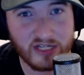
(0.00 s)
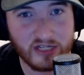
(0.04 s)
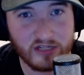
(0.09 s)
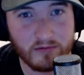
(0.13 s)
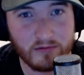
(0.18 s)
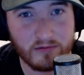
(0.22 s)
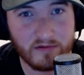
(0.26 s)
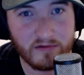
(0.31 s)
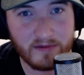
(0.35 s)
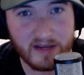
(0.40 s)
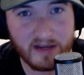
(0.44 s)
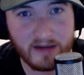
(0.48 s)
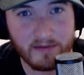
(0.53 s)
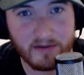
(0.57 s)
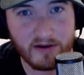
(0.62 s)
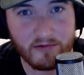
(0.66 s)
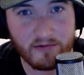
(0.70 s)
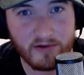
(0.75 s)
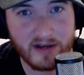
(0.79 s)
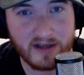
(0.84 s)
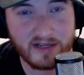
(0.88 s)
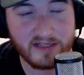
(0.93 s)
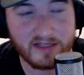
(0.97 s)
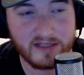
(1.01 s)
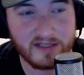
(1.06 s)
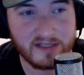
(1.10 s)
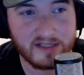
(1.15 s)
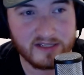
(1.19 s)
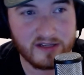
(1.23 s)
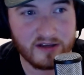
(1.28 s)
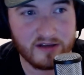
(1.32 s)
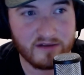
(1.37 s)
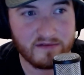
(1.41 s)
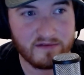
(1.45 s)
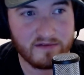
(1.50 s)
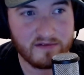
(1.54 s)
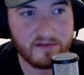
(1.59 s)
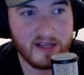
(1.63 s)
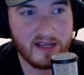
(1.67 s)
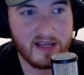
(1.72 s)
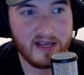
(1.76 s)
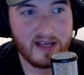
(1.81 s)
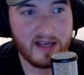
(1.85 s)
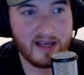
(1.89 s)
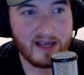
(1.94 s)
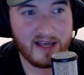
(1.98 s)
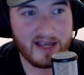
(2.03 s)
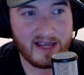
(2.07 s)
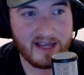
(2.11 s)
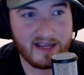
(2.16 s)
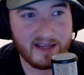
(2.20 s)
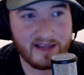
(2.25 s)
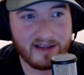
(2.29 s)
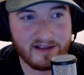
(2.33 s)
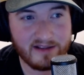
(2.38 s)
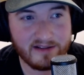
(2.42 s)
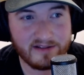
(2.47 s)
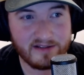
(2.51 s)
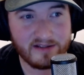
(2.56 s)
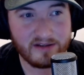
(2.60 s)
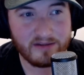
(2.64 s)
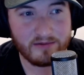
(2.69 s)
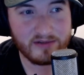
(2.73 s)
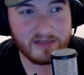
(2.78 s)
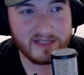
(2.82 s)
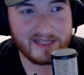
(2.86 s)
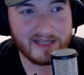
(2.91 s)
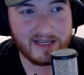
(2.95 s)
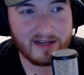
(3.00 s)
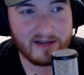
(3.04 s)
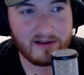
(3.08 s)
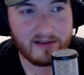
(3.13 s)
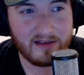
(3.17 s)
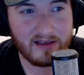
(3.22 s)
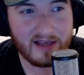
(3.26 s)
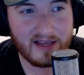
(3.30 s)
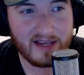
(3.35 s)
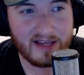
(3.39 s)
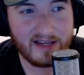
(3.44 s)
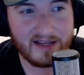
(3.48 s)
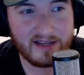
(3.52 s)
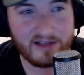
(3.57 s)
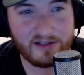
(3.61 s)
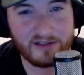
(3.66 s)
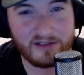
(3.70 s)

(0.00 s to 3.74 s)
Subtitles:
up with paying my rent and stuff, and it was kind of like